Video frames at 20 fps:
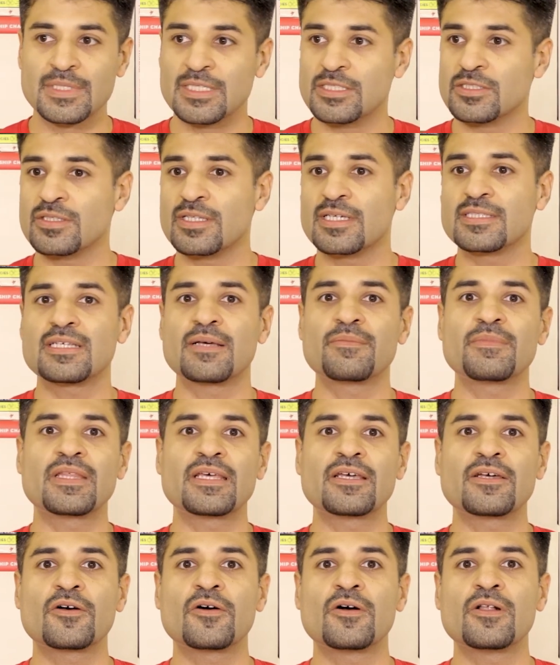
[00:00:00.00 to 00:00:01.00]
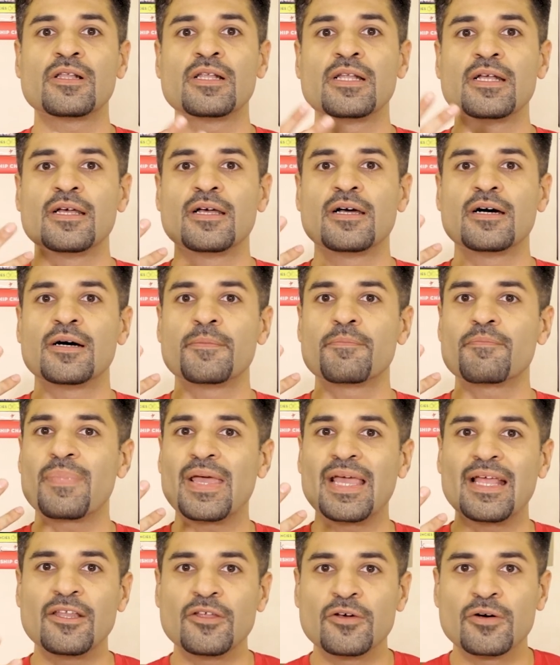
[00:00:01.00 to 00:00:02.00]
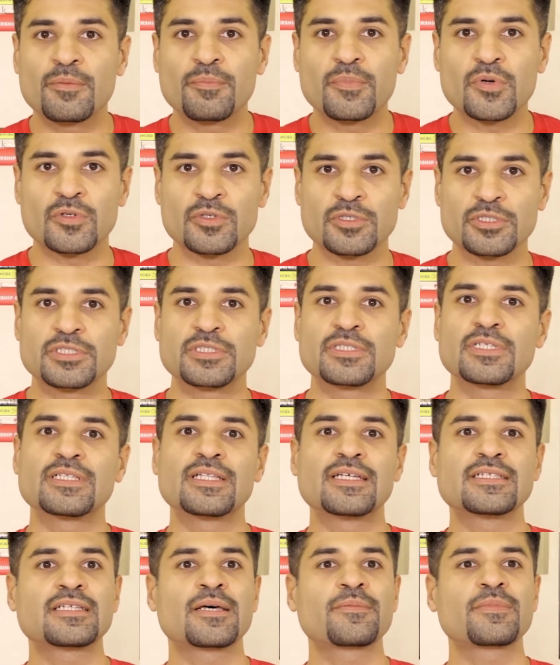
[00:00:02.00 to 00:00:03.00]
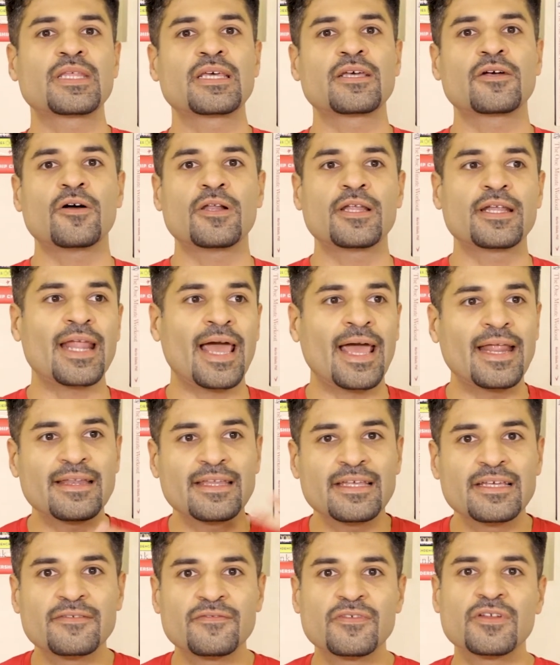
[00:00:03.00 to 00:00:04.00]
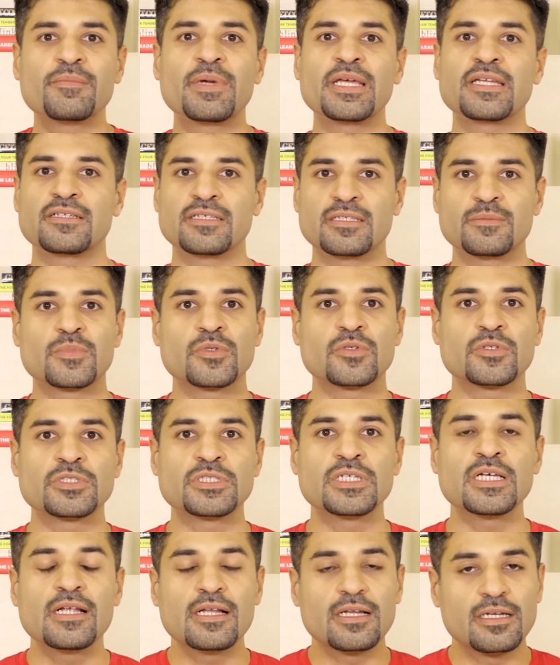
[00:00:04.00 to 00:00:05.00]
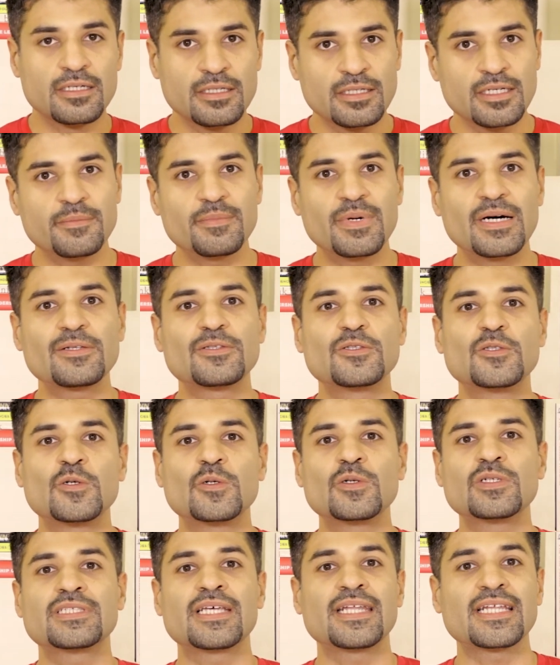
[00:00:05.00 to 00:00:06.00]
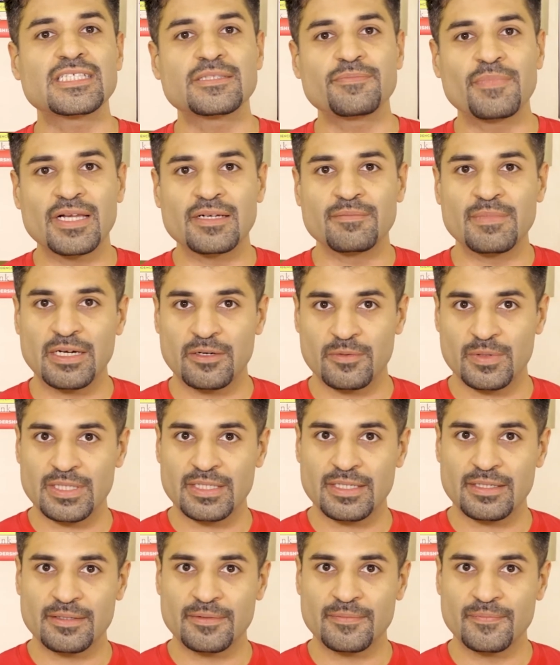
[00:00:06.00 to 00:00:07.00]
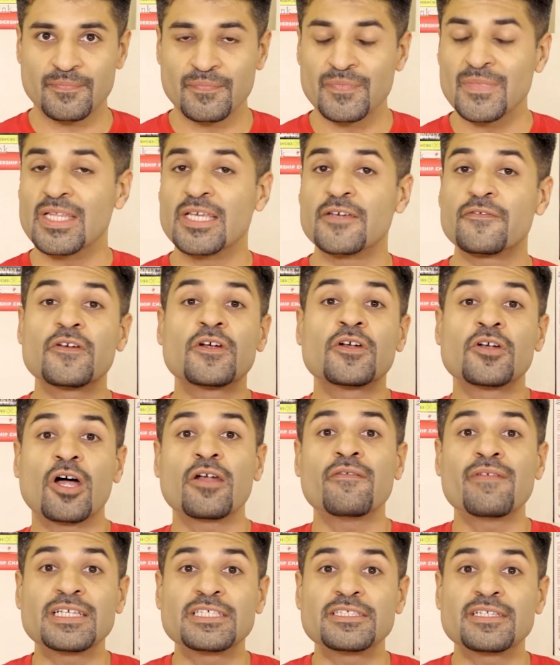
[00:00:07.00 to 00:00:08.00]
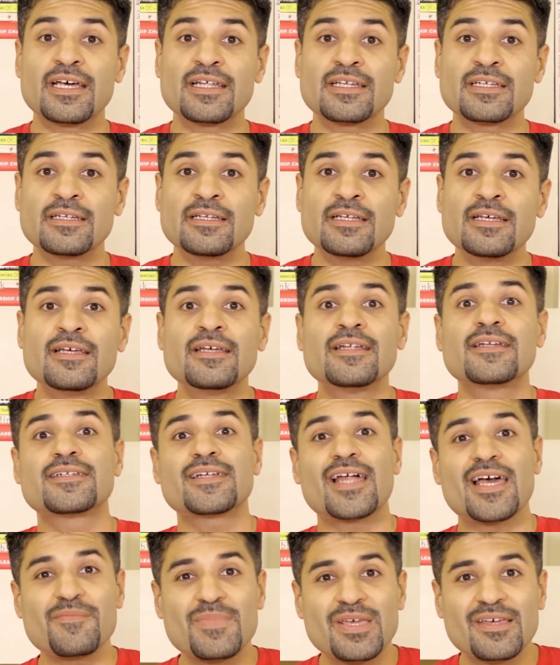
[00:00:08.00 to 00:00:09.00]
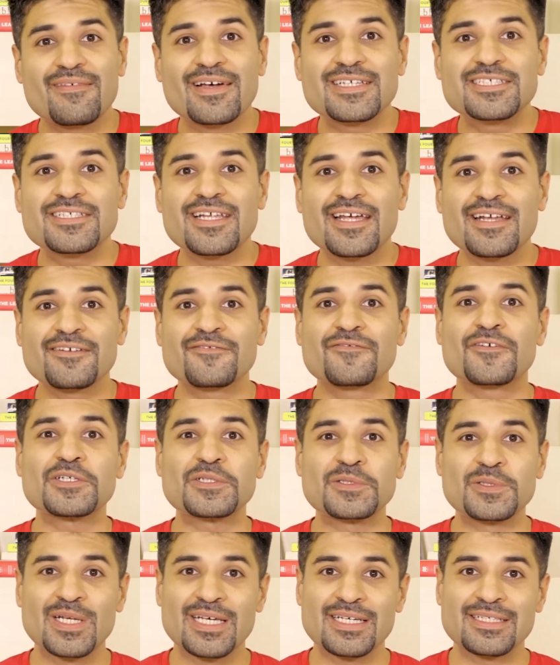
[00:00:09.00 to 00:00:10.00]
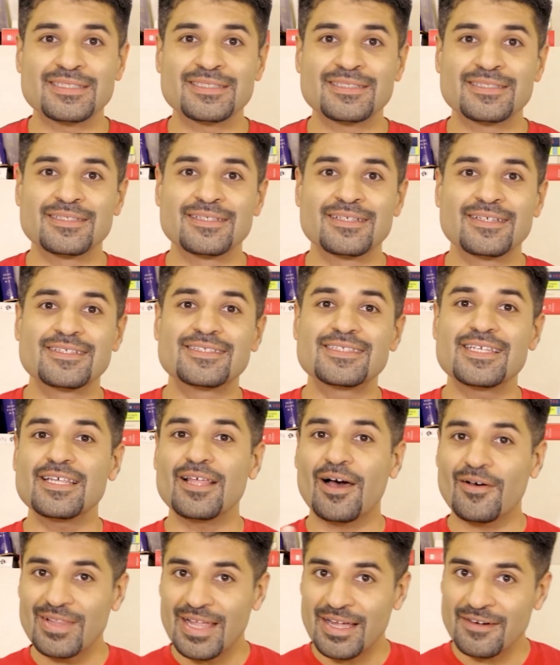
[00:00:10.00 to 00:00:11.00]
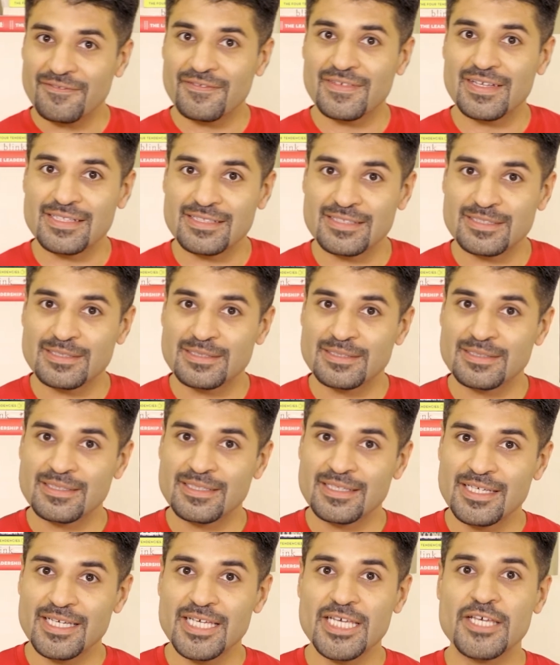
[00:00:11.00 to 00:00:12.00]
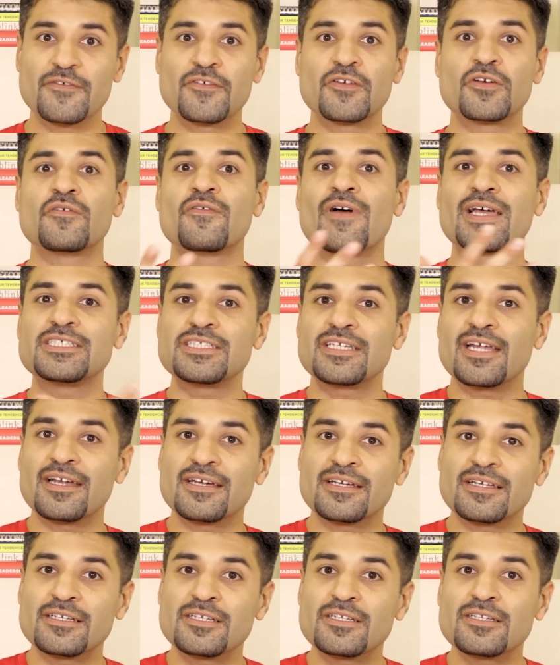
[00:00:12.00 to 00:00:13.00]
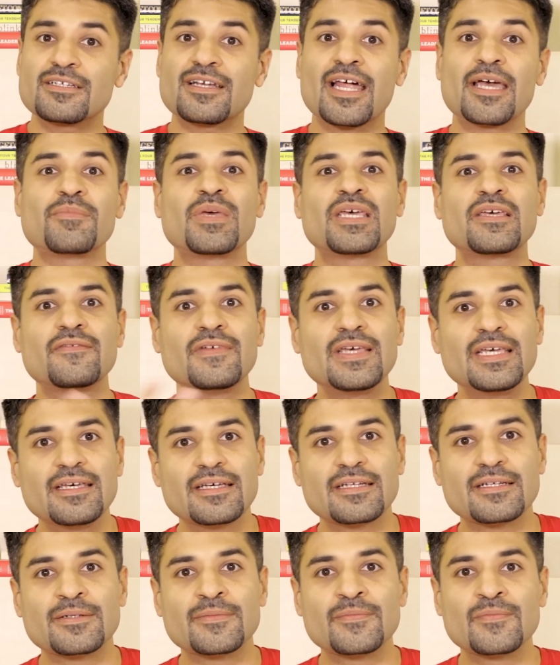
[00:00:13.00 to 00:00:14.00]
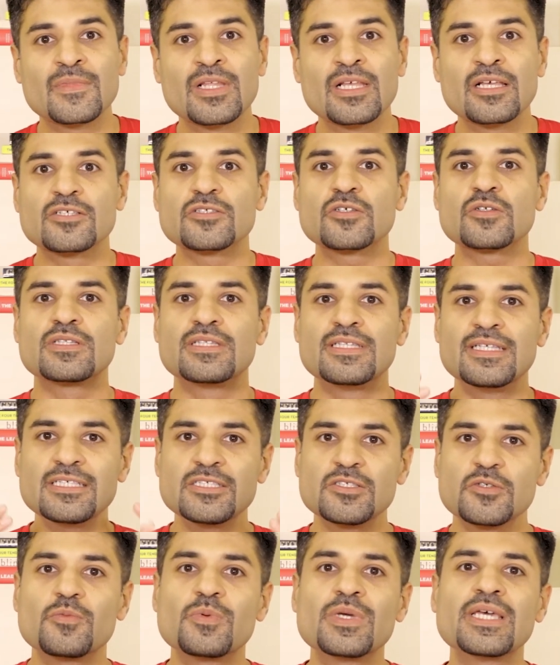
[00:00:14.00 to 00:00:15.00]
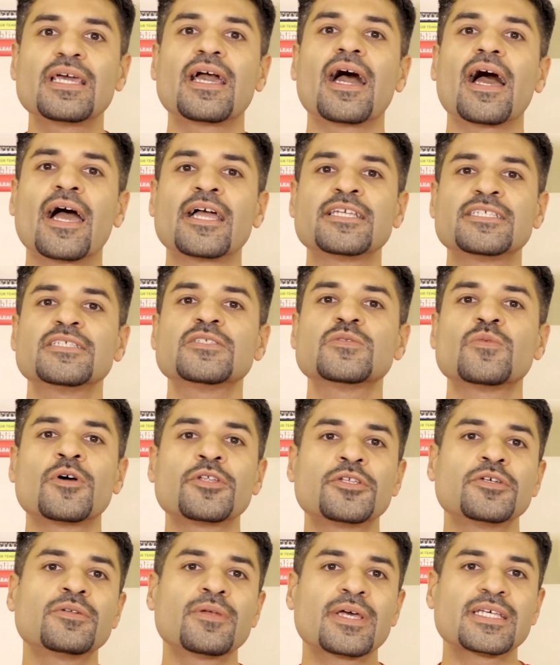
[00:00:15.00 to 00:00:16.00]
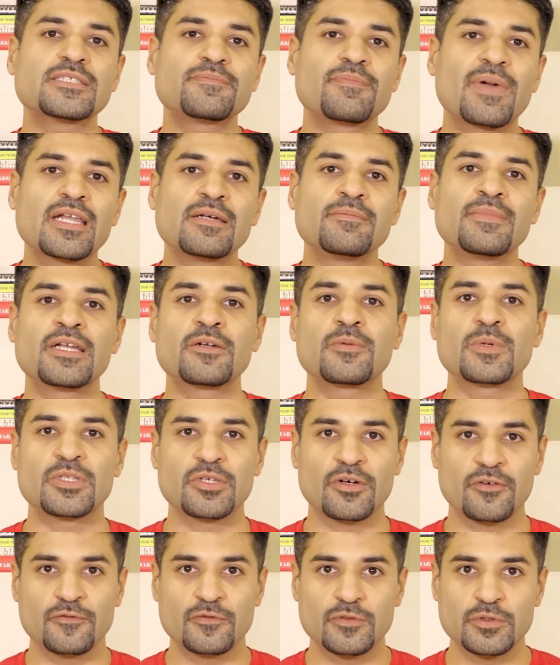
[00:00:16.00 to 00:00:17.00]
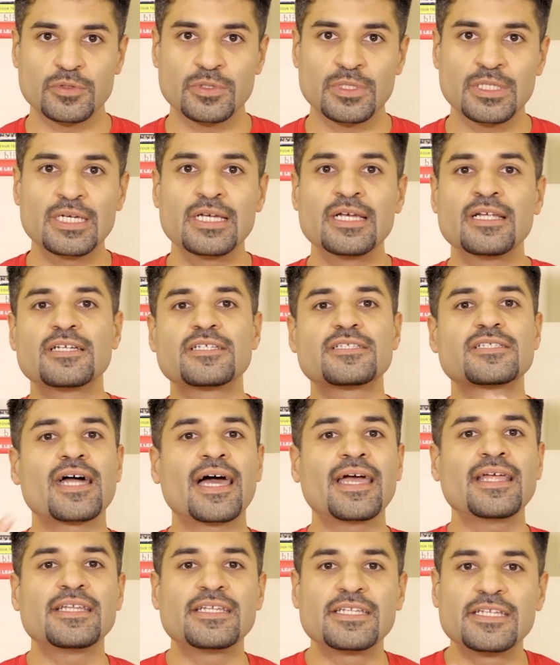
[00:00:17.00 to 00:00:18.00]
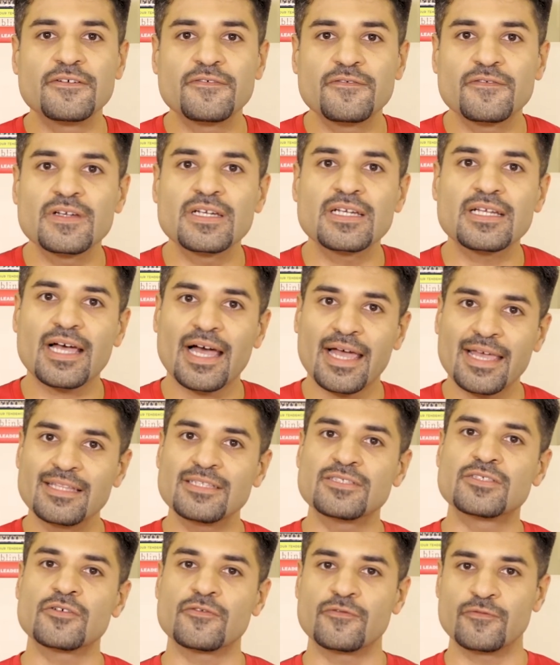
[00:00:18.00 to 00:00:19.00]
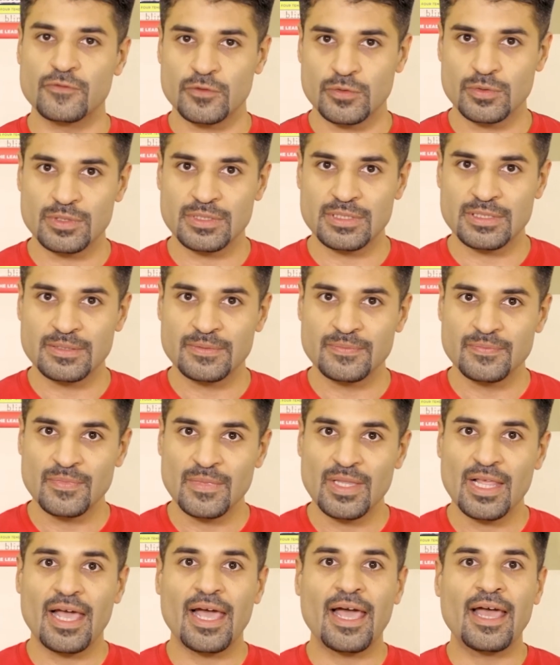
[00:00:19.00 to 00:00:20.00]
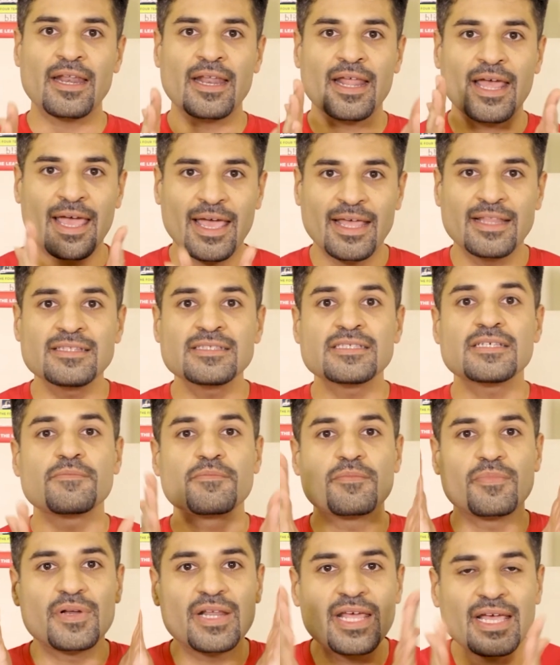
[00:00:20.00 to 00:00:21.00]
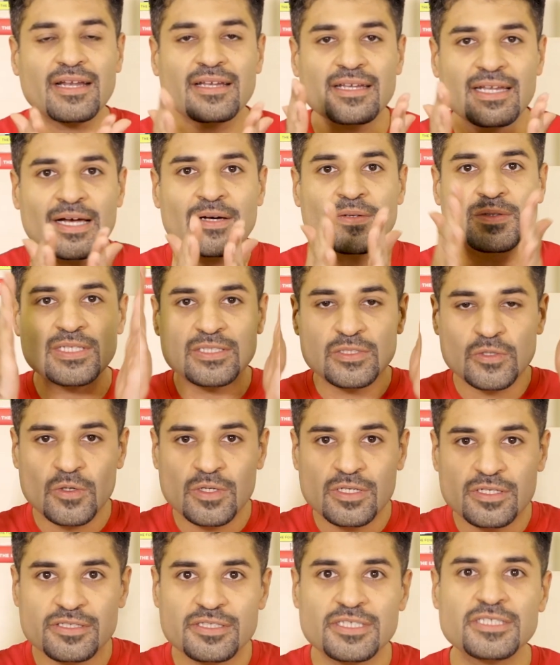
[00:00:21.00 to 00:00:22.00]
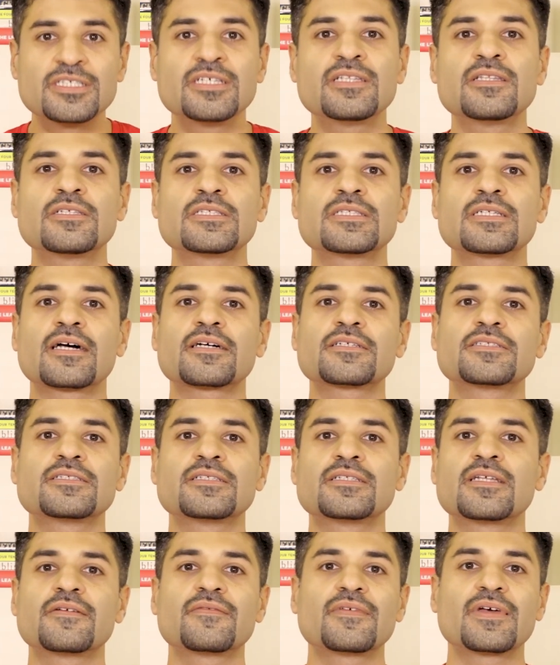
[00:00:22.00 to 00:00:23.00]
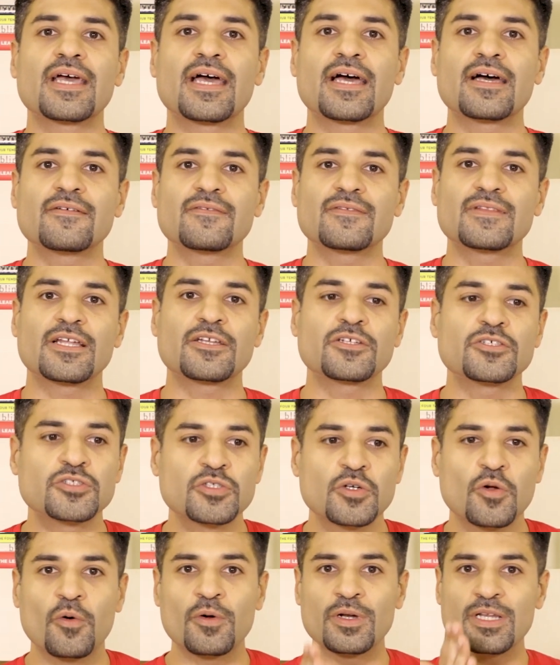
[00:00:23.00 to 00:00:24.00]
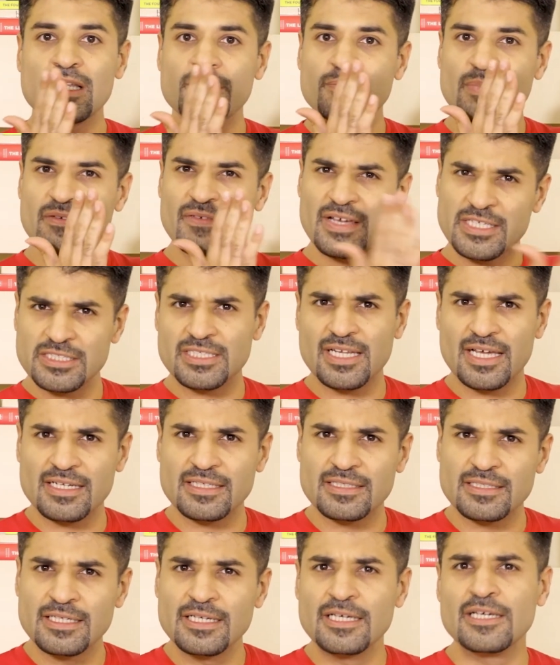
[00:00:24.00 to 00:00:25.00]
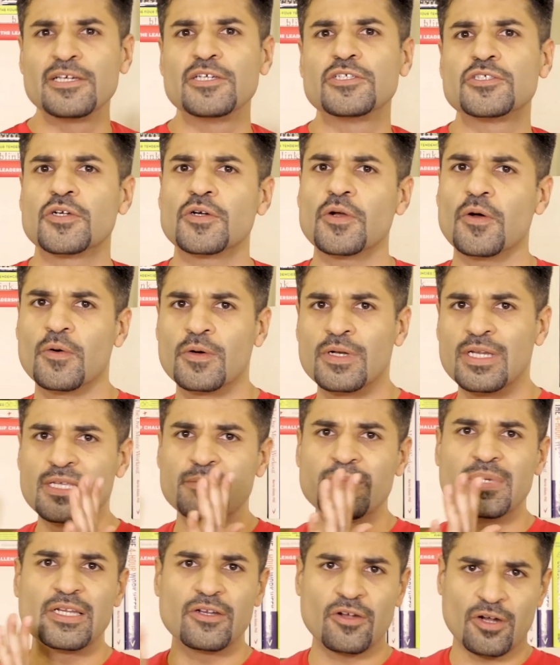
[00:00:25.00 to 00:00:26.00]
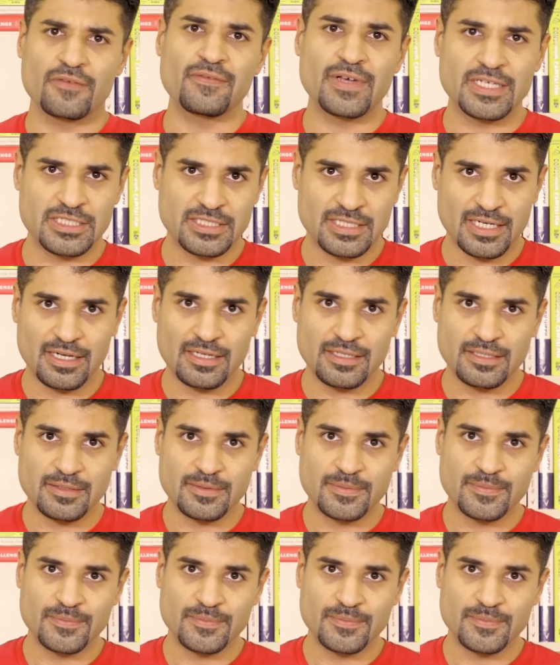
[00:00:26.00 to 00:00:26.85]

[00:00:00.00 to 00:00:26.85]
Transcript: So there's something called a paleo approach. There's something called an anti-inflammatory approach. Learn about those and experiment with it. If you're a non-vegetarian, try being vegetarian for 2 days. See how that feels. If you're vegetarian, try being vegan. So this week, I just want you to experiment with your food. Try different kinds of foods. And hence break down this whole rigid structure that we have that you should only be vegetarian, you should only be non-vegetarian.